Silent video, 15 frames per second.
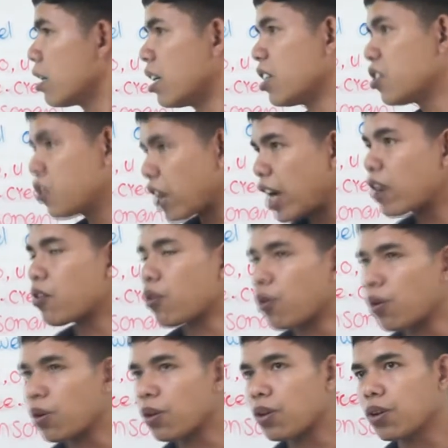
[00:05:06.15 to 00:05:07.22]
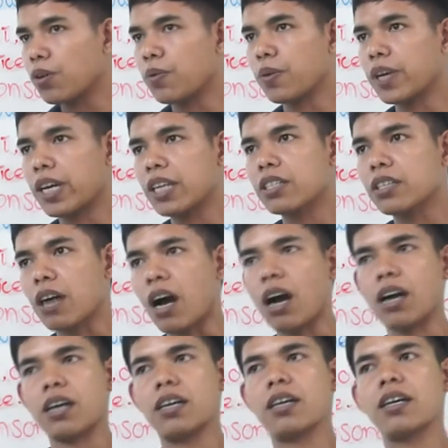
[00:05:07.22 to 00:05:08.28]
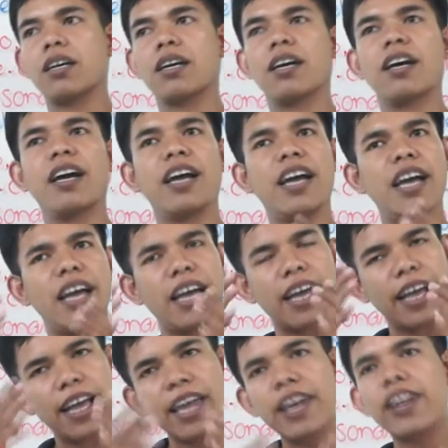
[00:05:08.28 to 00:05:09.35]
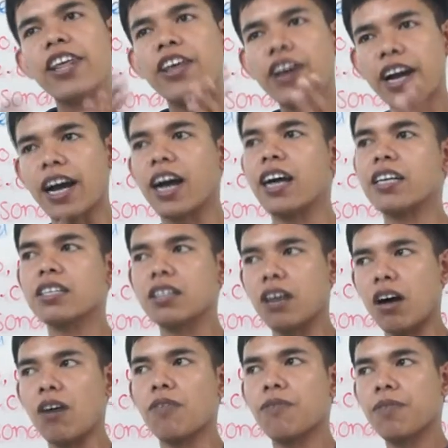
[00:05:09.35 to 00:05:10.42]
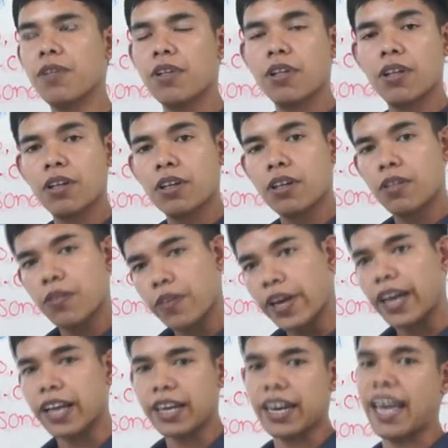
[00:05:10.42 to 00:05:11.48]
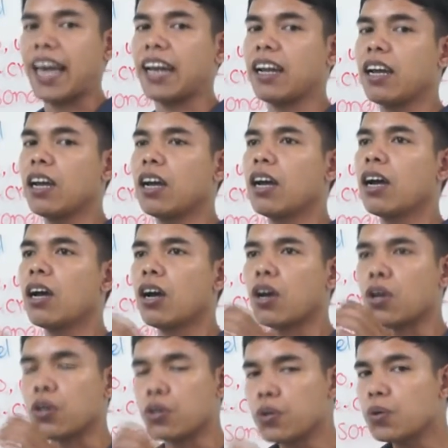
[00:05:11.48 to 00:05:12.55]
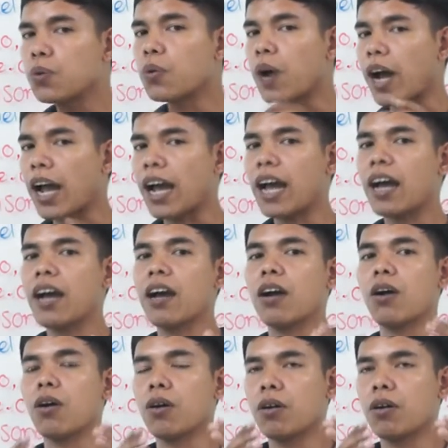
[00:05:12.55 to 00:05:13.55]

In general, we can talk any kinds of thing that you are